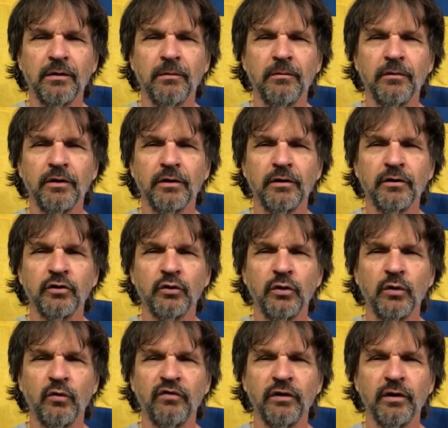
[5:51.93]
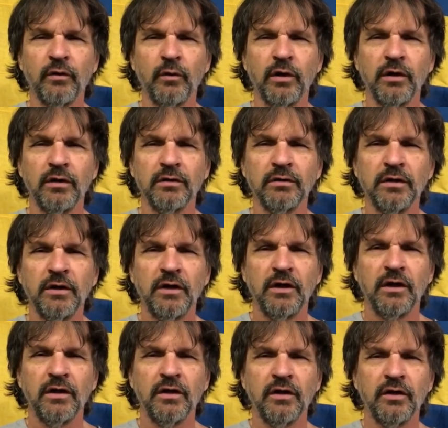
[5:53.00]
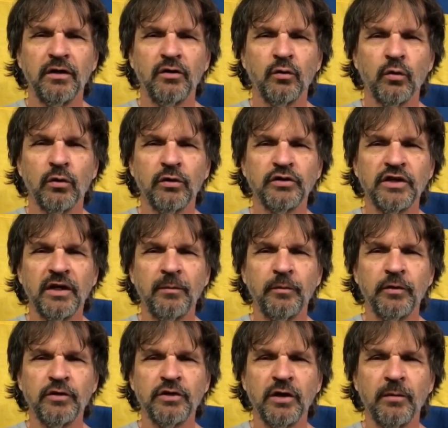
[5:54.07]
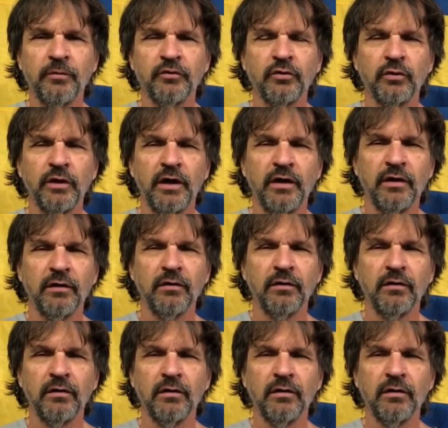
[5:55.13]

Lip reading: They're doing very well in the World Championships, creating